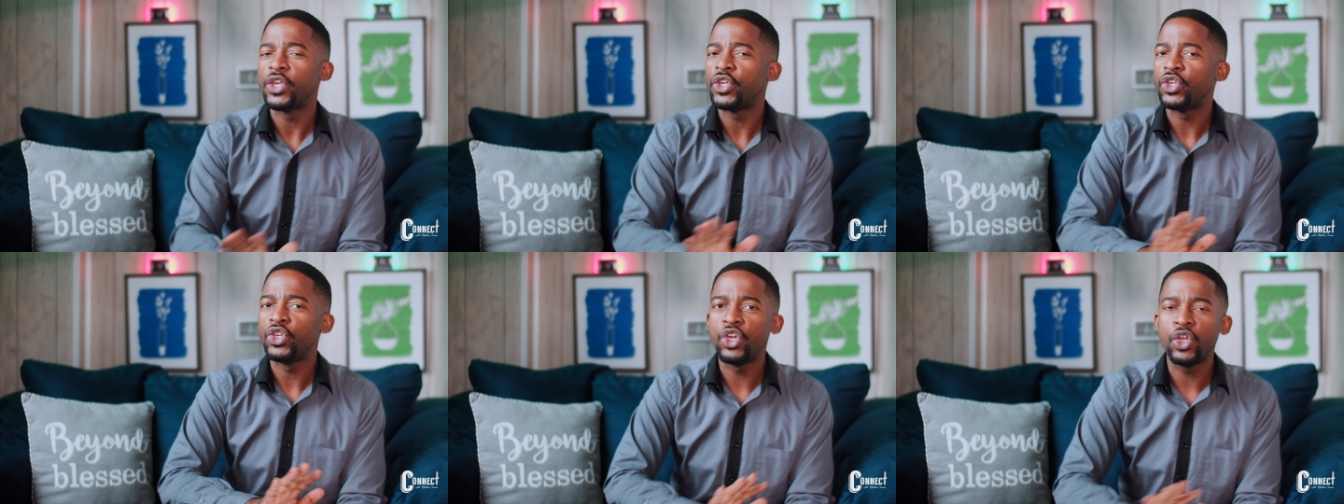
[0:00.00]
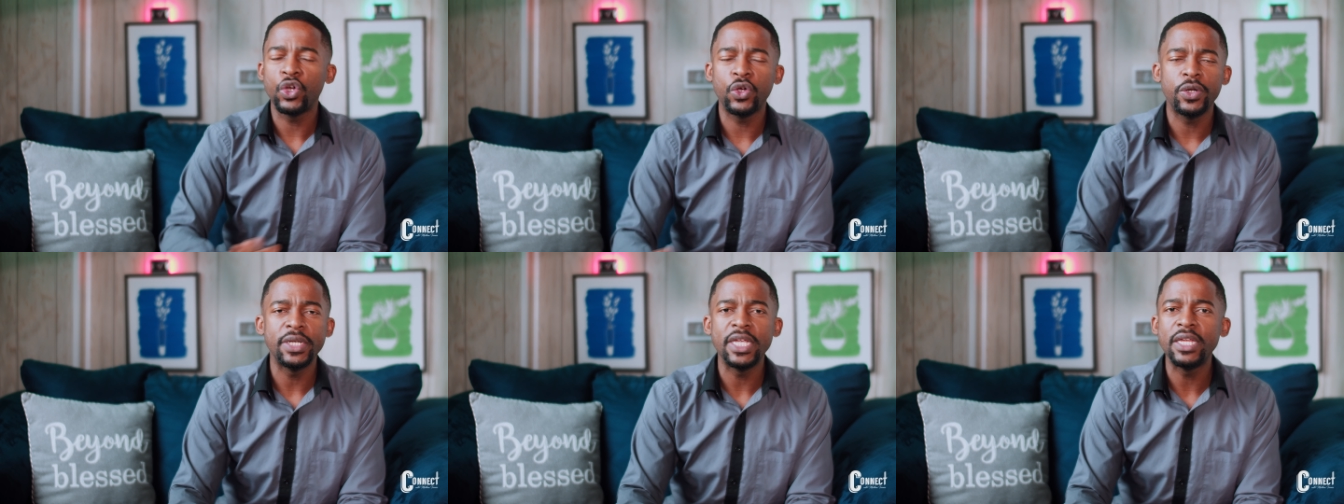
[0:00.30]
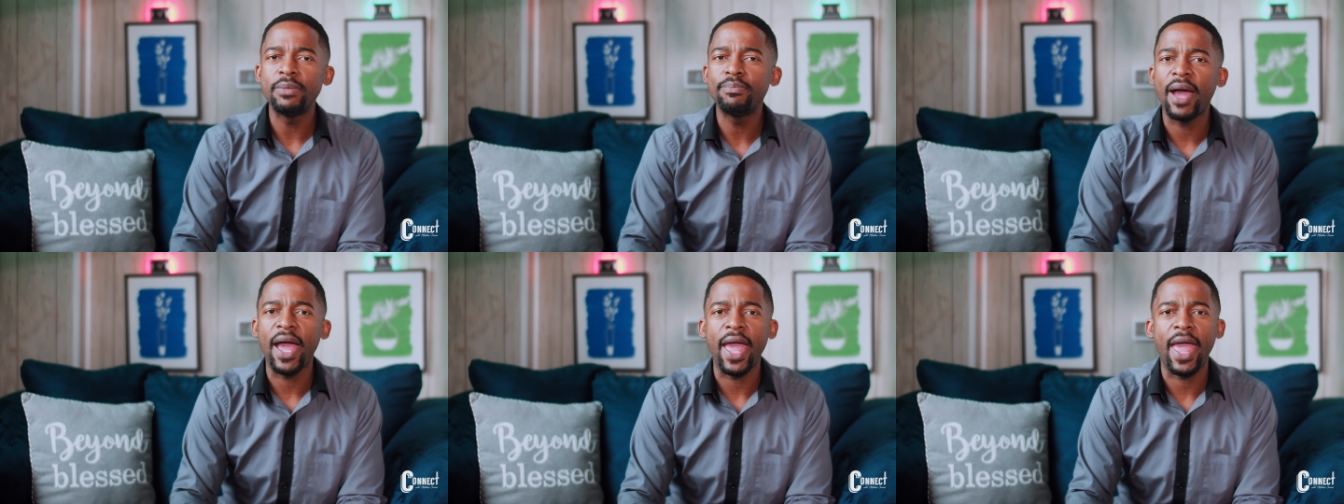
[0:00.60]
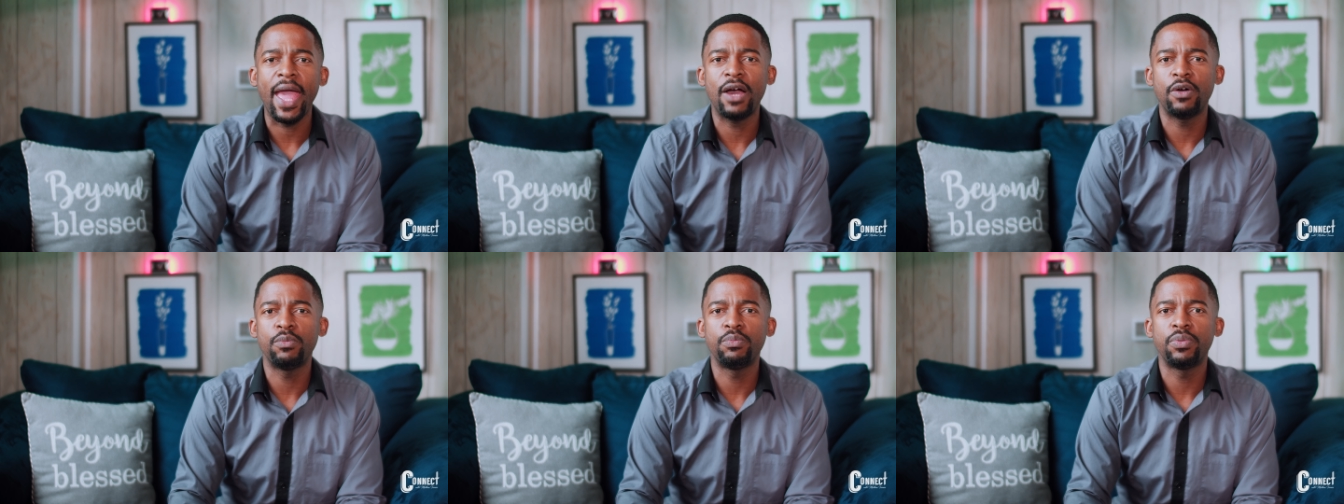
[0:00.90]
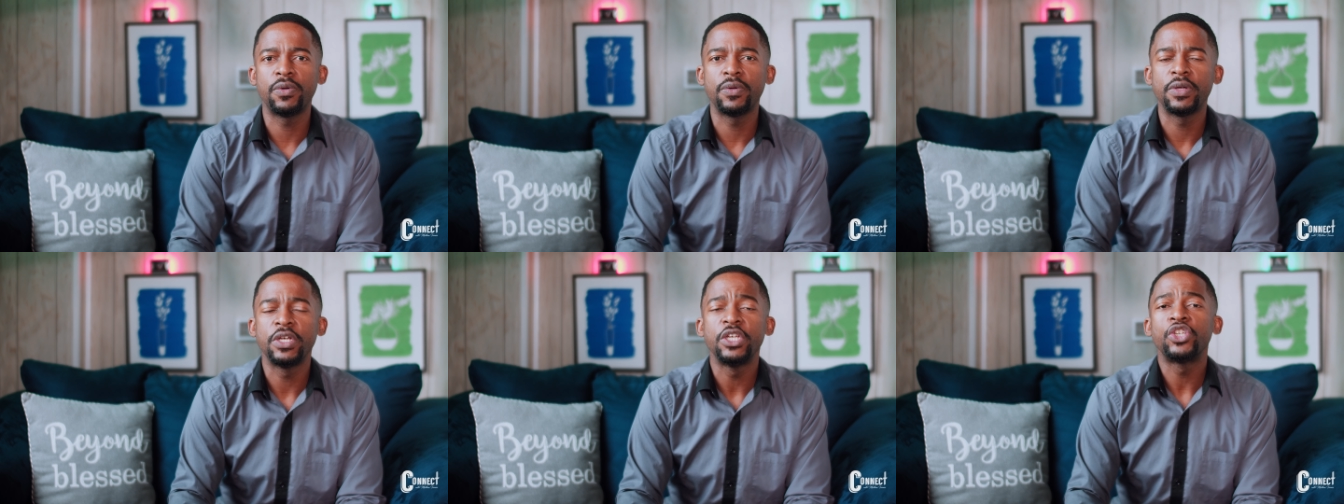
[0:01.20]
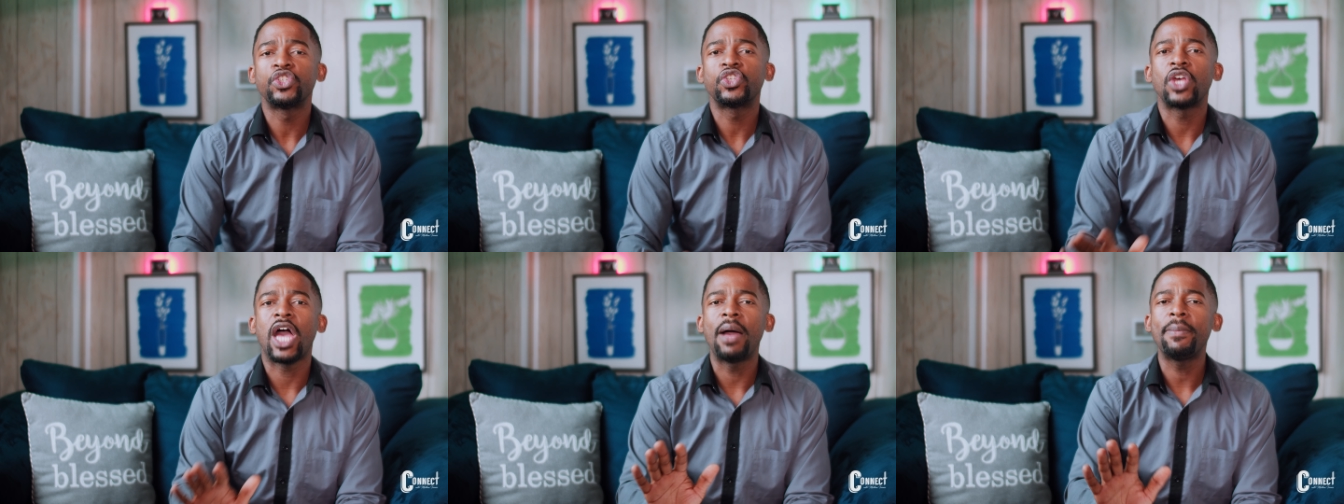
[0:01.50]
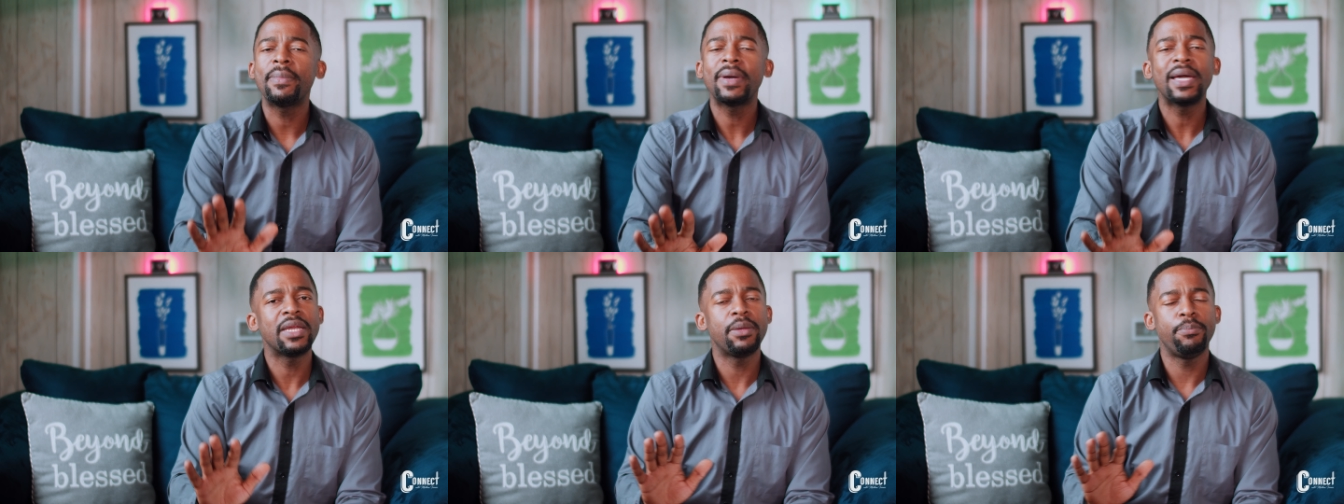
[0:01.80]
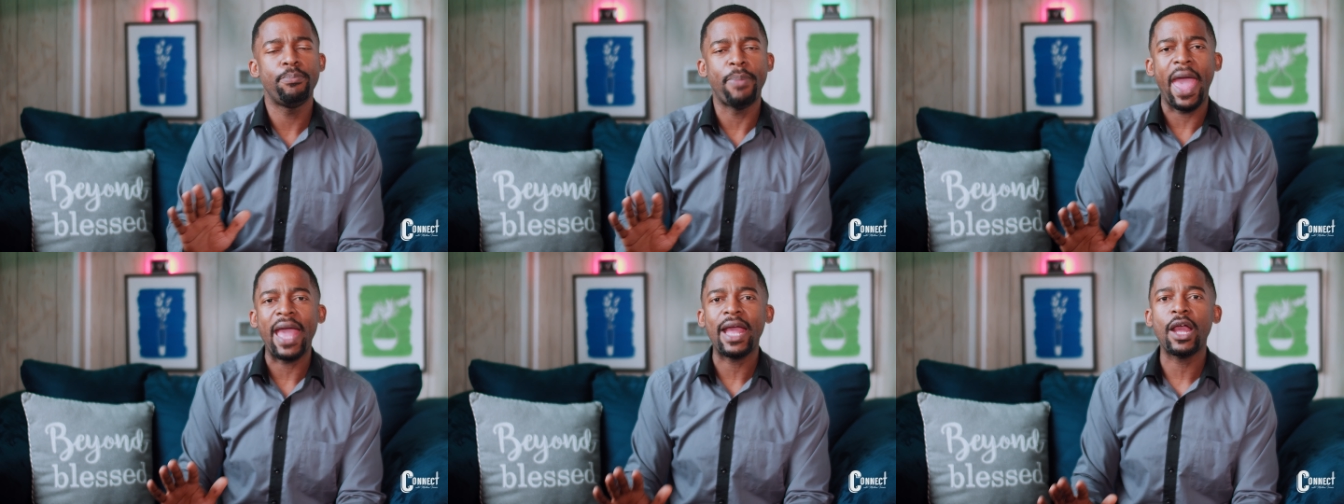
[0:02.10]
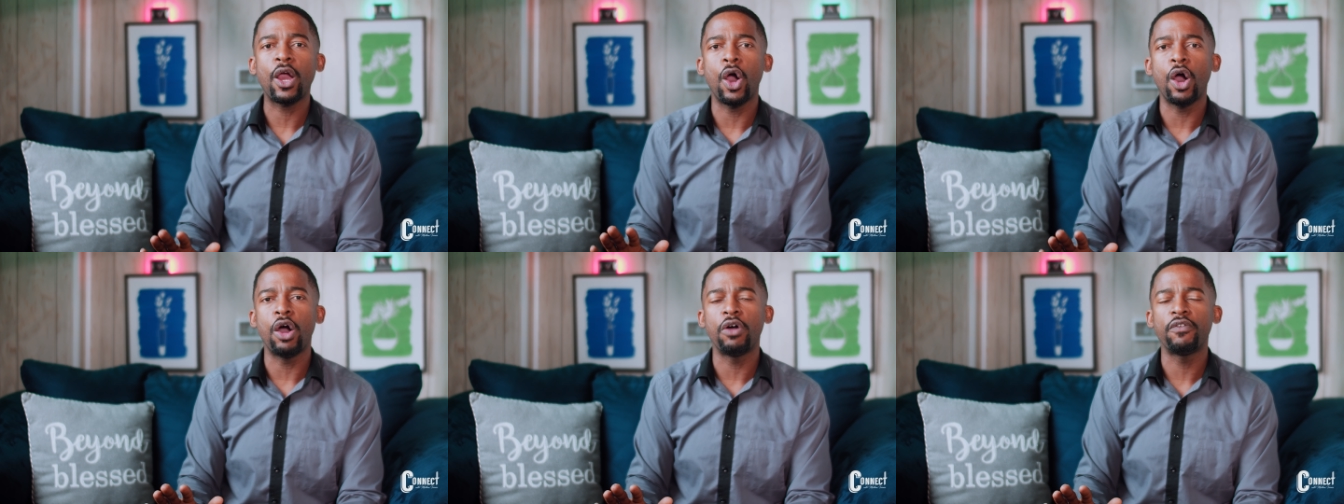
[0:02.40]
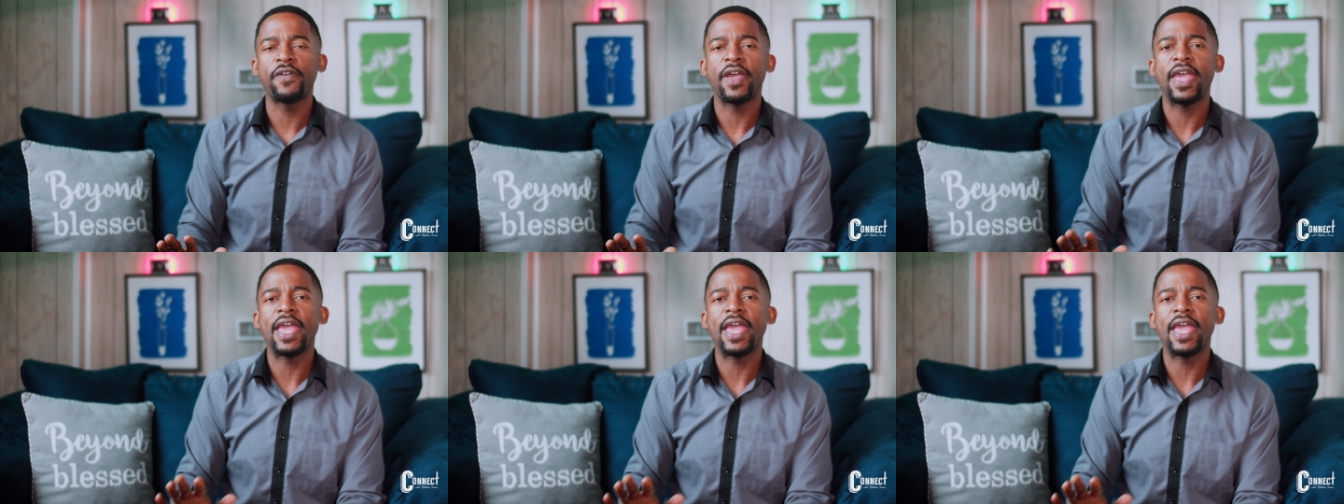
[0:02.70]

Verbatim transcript: You don't need my help. So I'm going to back off